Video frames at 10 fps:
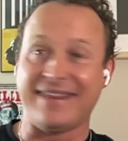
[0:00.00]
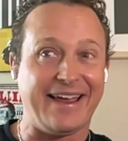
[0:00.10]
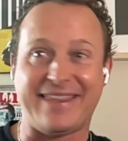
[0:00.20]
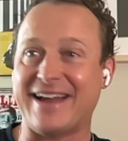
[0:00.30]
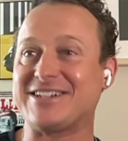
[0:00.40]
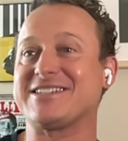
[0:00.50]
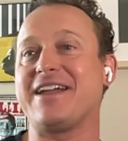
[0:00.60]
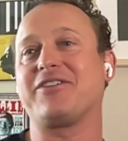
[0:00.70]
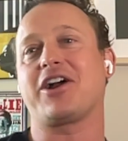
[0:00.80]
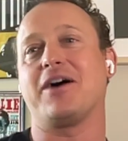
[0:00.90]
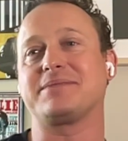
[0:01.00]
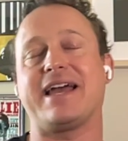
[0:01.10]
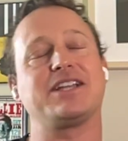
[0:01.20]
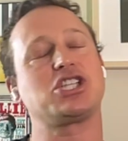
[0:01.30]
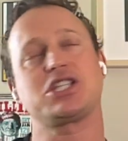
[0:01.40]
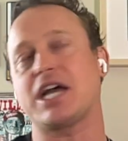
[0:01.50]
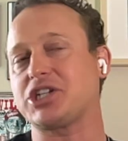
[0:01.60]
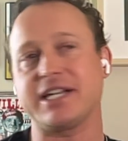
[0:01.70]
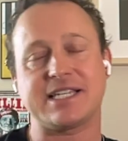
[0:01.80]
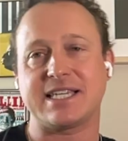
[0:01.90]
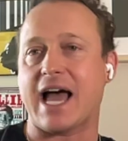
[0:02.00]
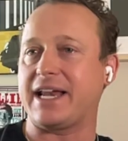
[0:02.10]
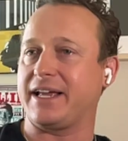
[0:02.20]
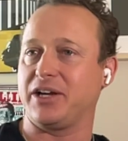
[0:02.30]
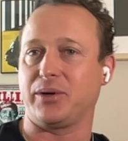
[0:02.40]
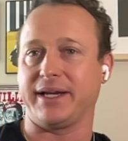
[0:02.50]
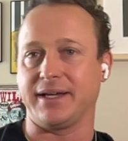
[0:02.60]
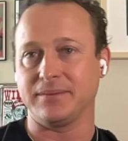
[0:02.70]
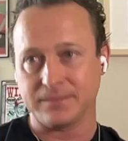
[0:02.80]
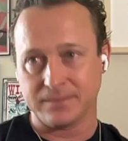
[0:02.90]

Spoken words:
And that just never comes. It's such an exciting ingredient.